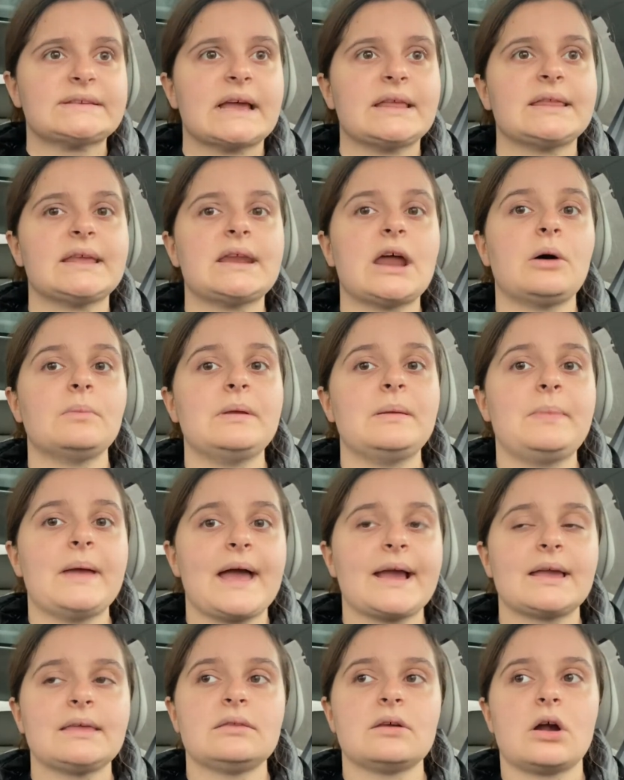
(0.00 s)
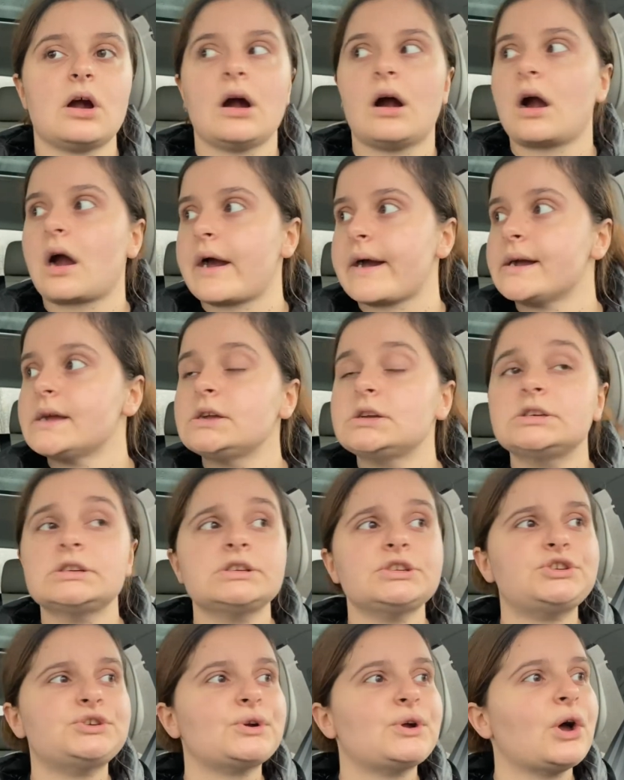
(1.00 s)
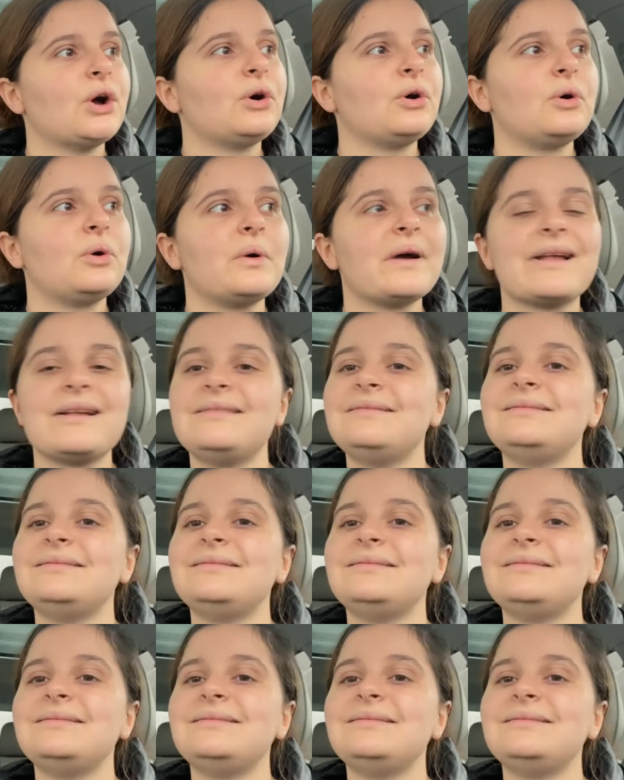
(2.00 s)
and then I'll be back in the car to go